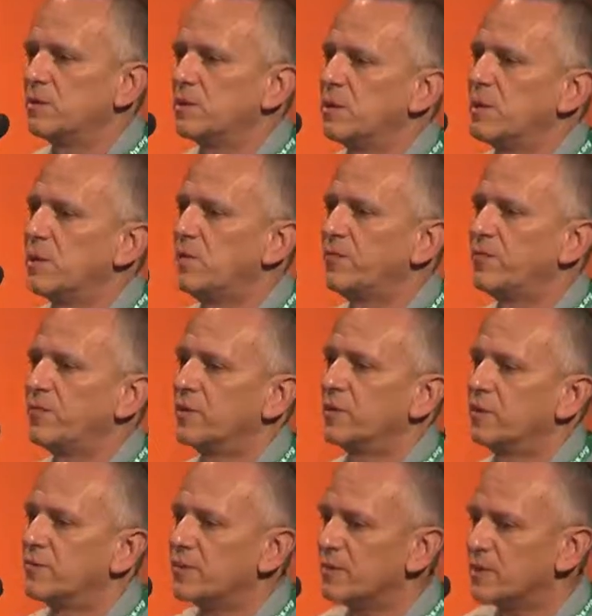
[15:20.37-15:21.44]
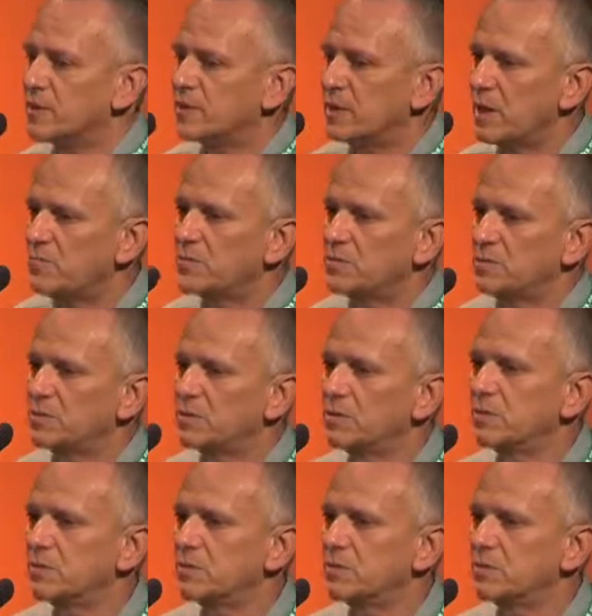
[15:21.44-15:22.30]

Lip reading: of the perception,